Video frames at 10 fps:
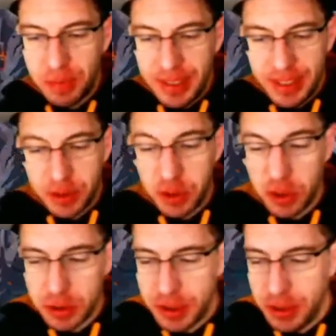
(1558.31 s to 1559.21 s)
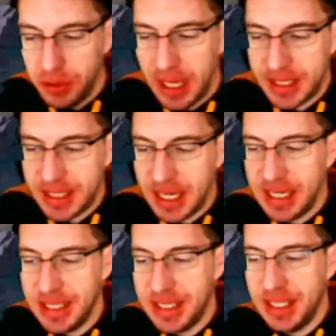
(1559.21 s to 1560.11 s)
We control 2
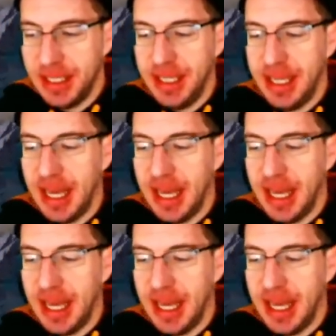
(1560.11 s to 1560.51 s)
Nexus. The